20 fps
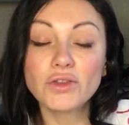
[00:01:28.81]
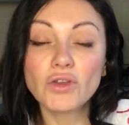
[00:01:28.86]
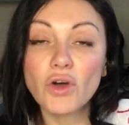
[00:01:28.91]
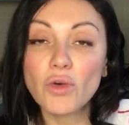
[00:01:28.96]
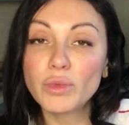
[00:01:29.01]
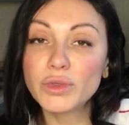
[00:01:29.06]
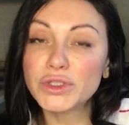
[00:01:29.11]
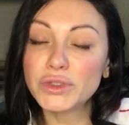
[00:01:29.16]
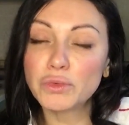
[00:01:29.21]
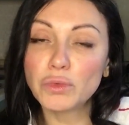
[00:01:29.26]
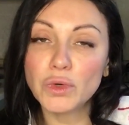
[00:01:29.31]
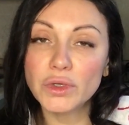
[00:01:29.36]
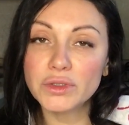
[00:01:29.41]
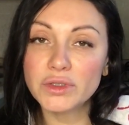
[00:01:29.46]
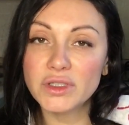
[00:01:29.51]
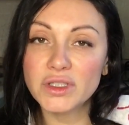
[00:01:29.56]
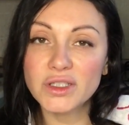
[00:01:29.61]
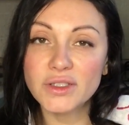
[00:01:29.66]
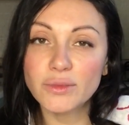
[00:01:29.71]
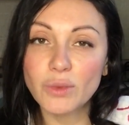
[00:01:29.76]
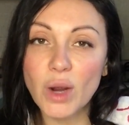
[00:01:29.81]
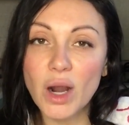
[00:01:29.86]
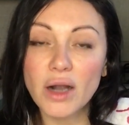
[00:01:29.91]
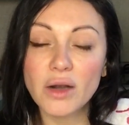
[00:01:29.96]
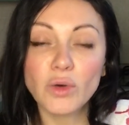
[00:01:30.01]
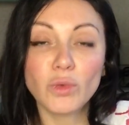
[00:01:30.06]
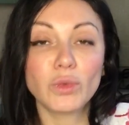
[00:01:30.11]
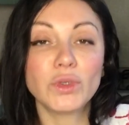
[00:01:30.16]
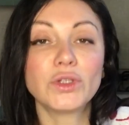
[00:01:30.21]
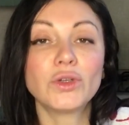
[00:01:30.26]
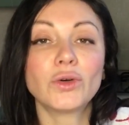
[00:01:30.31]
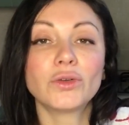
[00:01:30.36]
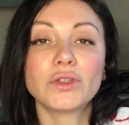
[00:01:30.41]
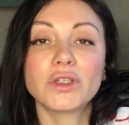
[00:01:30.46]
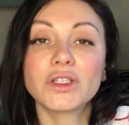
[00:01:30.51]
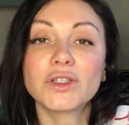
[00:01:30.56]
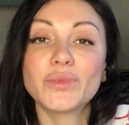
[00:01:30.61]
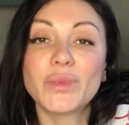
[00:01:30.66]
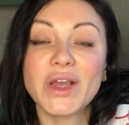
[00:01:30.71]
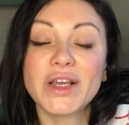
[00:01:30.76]
Nobody wants this war. We don't
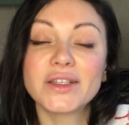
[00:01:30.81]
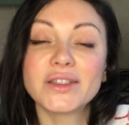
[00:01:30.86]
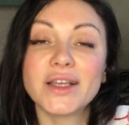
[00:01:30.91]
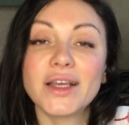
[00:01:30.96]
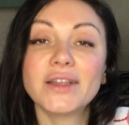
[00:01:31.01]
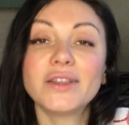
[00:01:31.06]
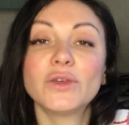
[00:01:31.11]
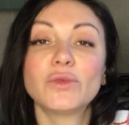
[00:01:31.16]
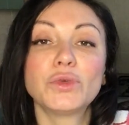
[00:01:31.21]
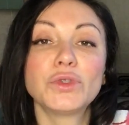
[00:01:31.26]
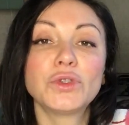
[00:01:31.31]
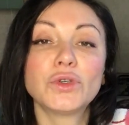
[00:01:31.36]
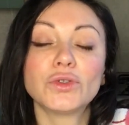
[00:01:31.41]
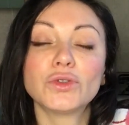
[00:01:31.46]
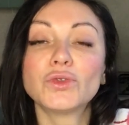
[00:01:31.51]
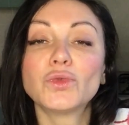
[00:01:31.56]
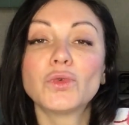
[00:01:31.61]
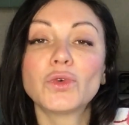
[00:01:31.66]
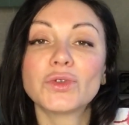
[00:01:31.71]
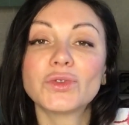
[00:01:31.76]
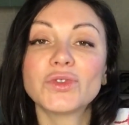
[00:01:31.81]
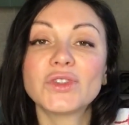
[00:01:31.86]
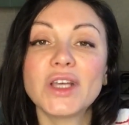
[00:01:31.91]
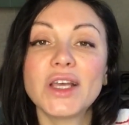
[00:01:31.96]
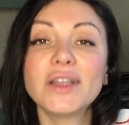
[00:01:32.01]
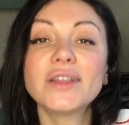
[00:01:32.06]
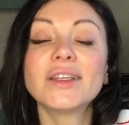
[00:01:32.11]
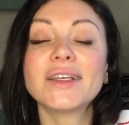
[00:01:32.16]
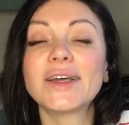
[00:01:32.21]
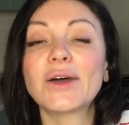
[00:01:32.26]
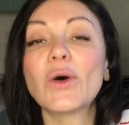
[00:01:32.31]
expect that. We don't want that.